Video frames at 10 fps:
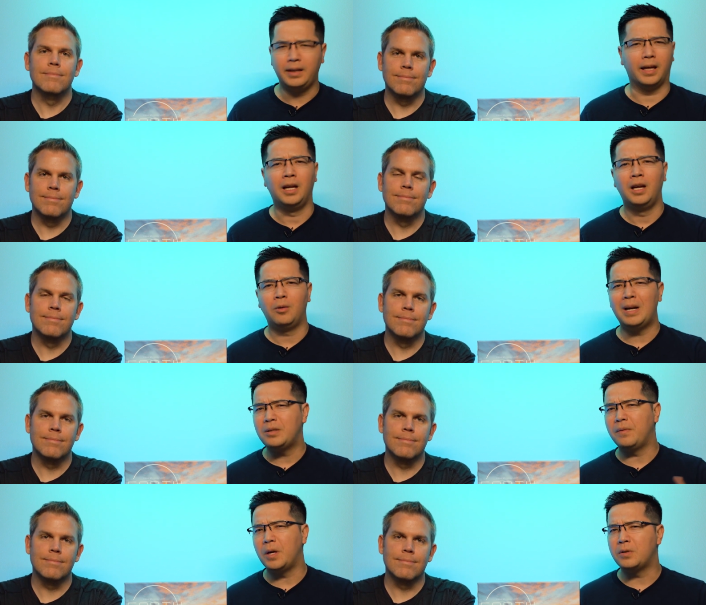Speaker 1: Yeah, reminds
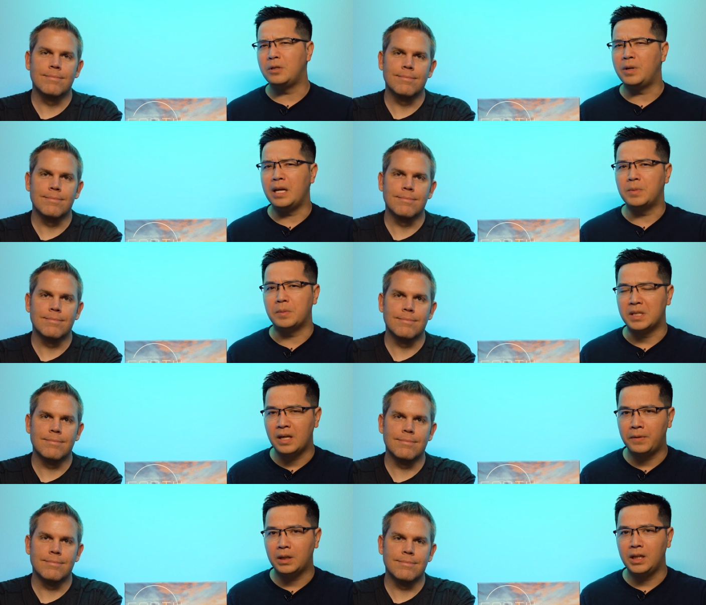me of those two games
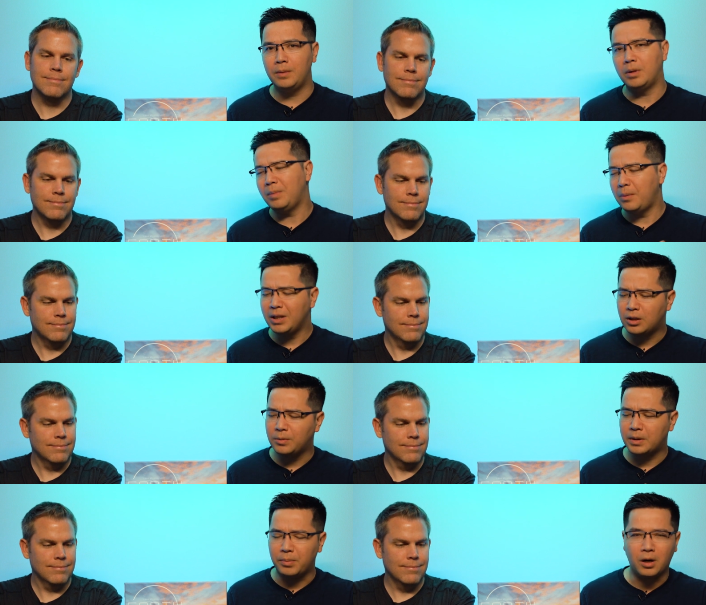specifically, but maybe a little
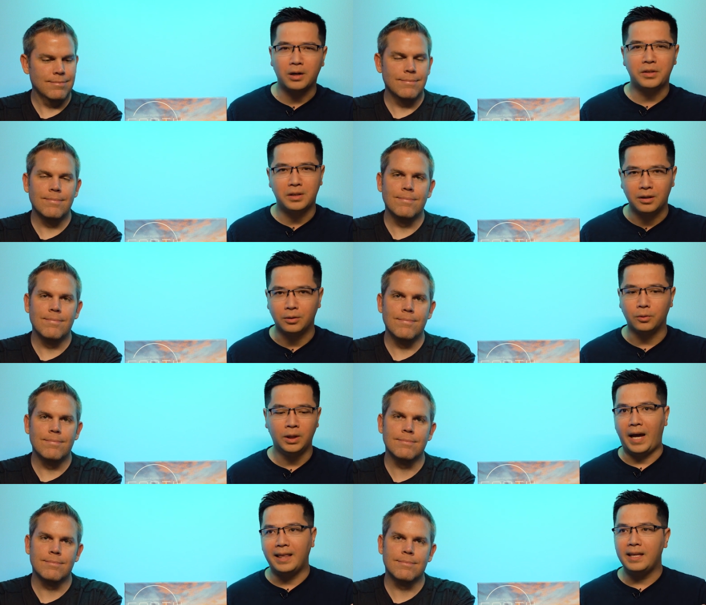bit of Parks too.
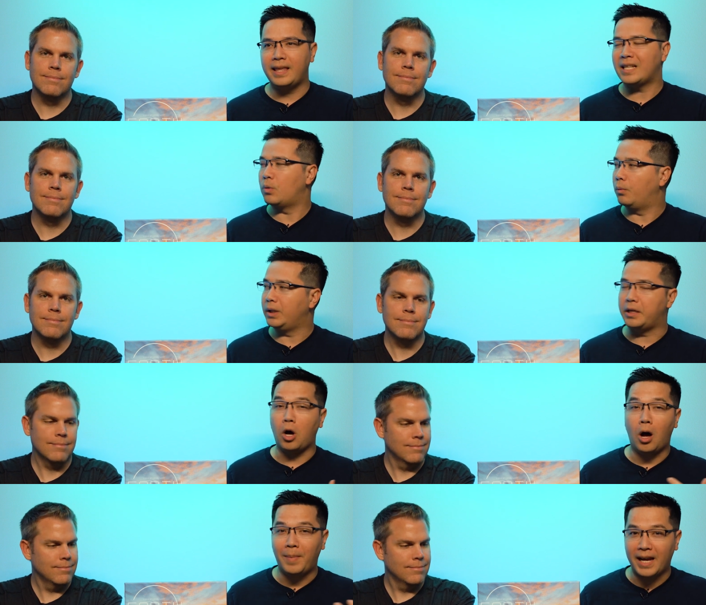I think that's what really
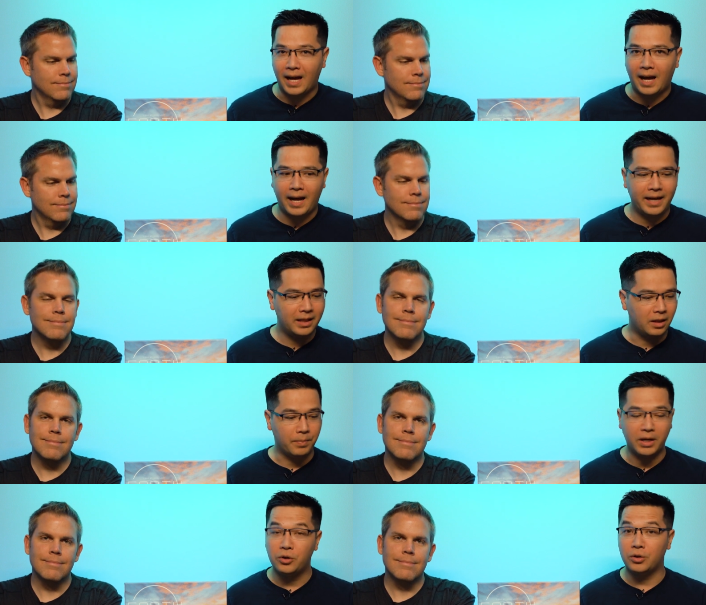caught my eye. The
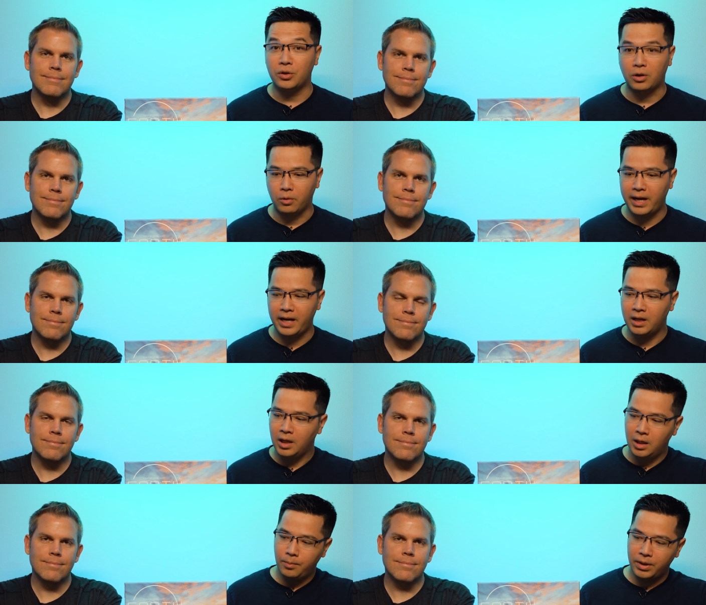pictures are great.
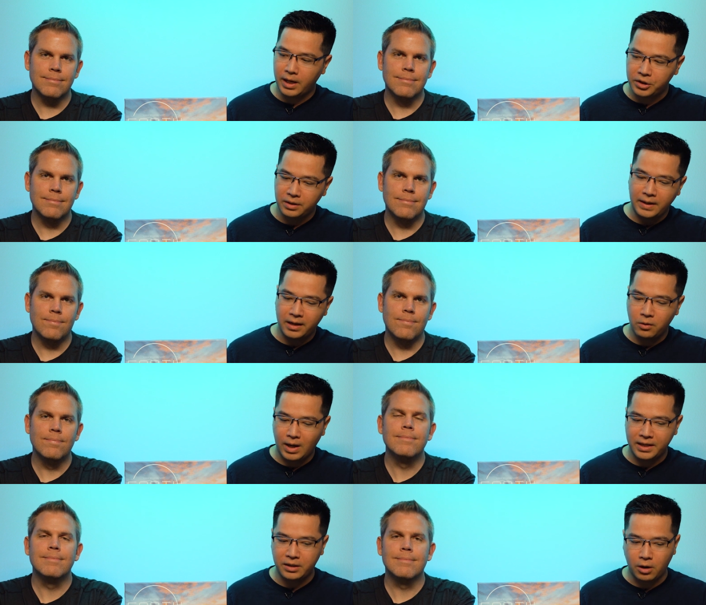Production value
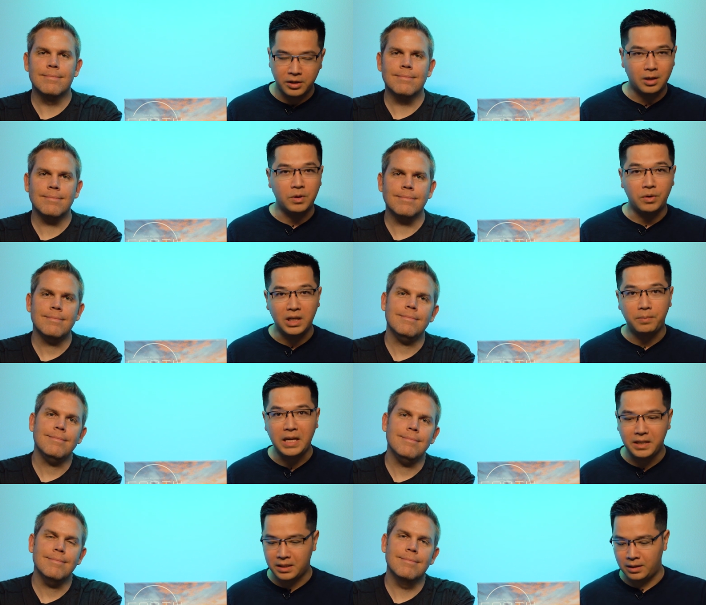wise, there are some unique
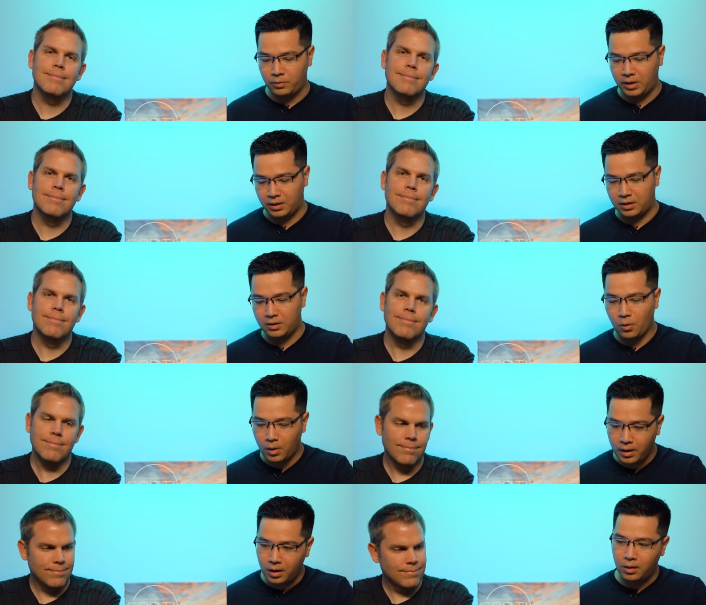pieces with the
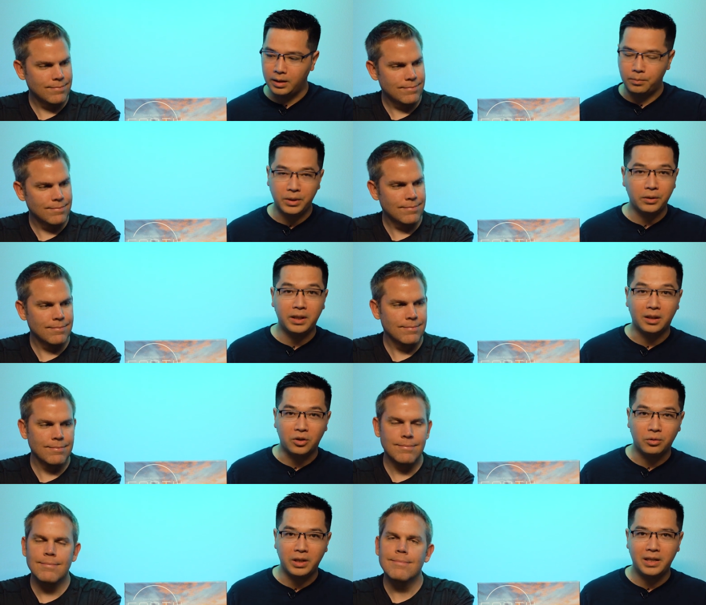soil and building the
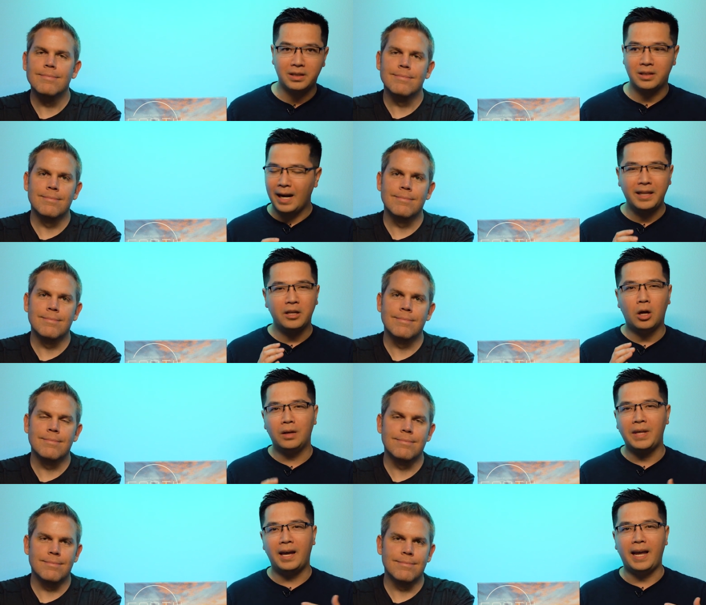trees. I think all
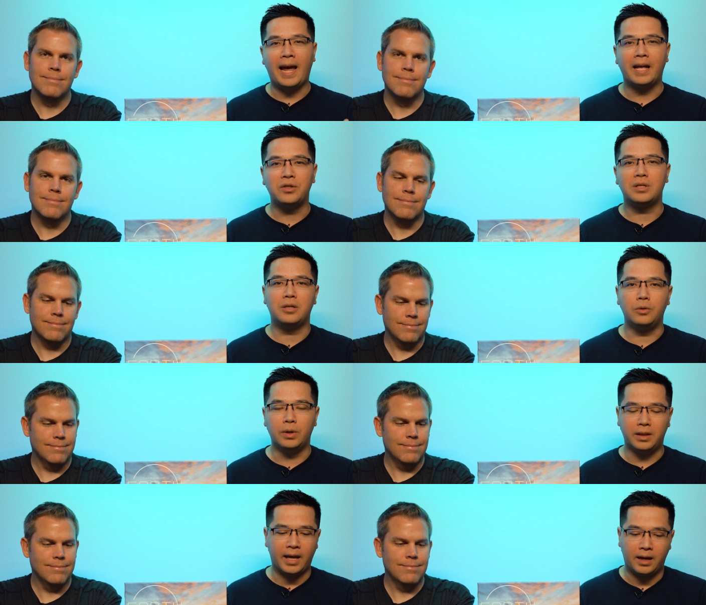of that adds to
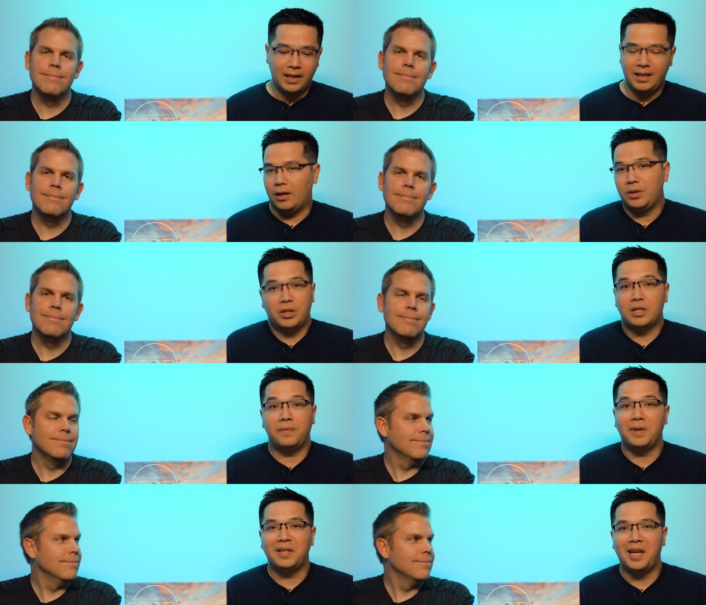it that, you know, it's just a
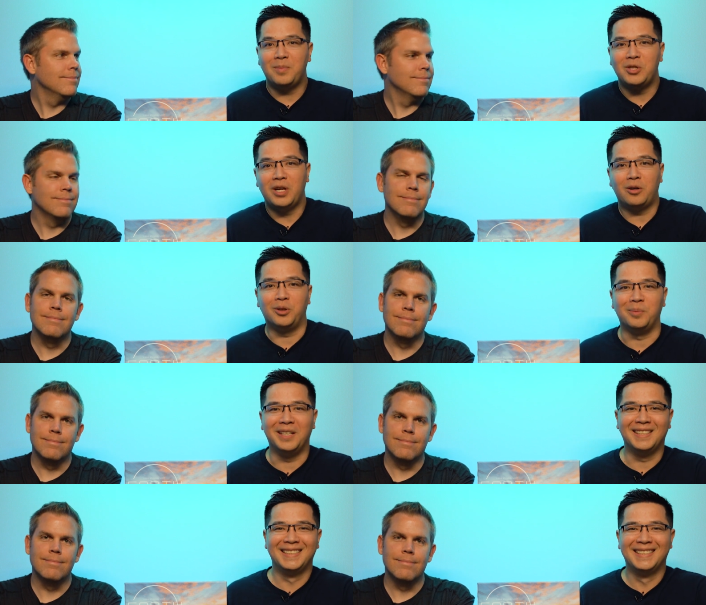fun game in general to me.